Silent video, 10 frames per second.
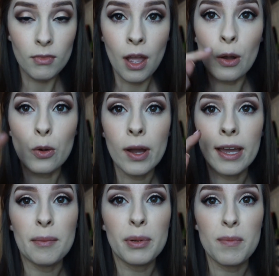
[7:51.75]
I'll go ahead
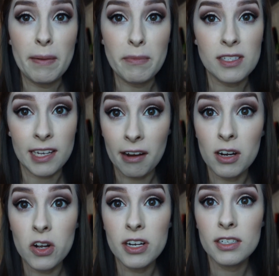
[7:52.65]
and put my mascara
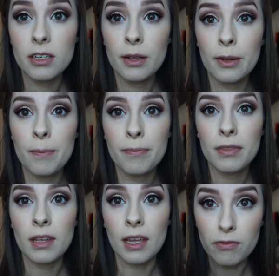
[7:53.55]
on
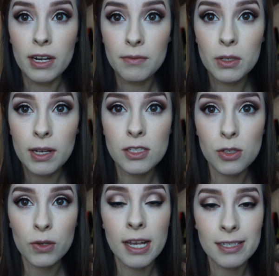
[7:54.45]
in front of you guys so
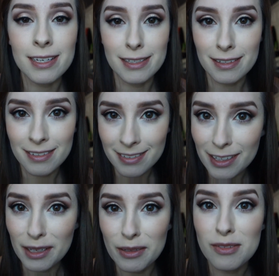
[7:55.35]
you guys can, you
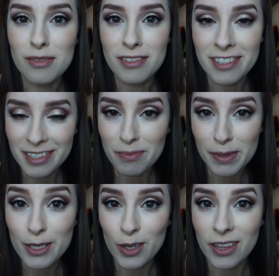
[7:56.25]
know, just
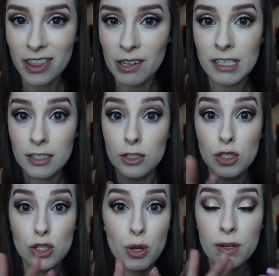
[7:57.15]
make sure that there's
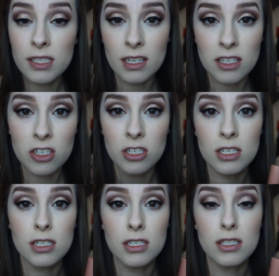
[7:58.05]
no
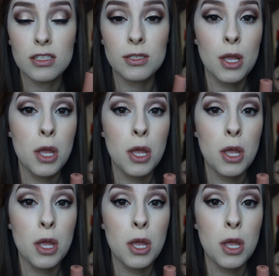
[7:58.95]
extensions,